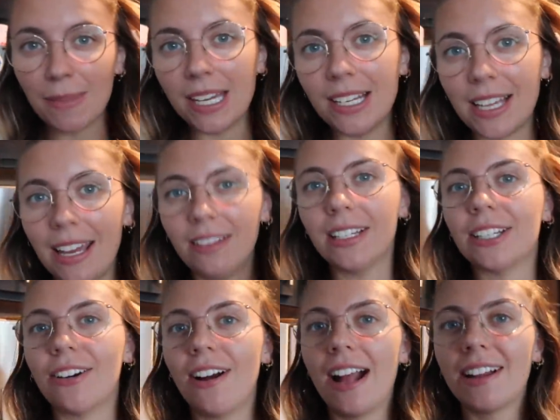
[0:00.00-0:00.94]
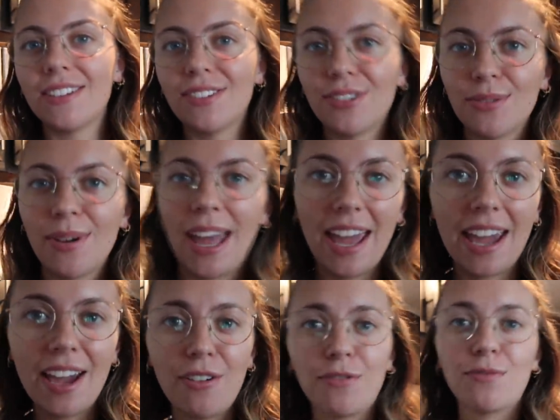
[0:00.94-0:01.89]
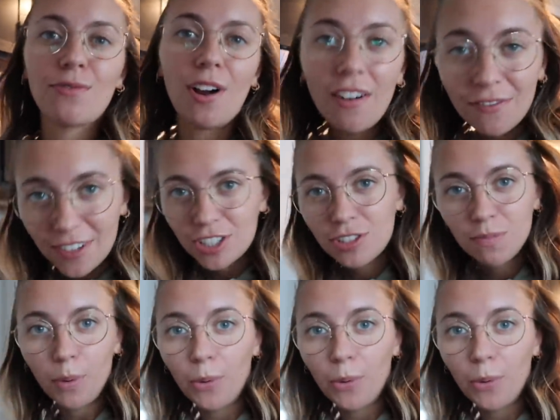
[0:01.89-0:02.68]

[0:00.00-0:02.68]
me and Caitlin are headed to a crawfish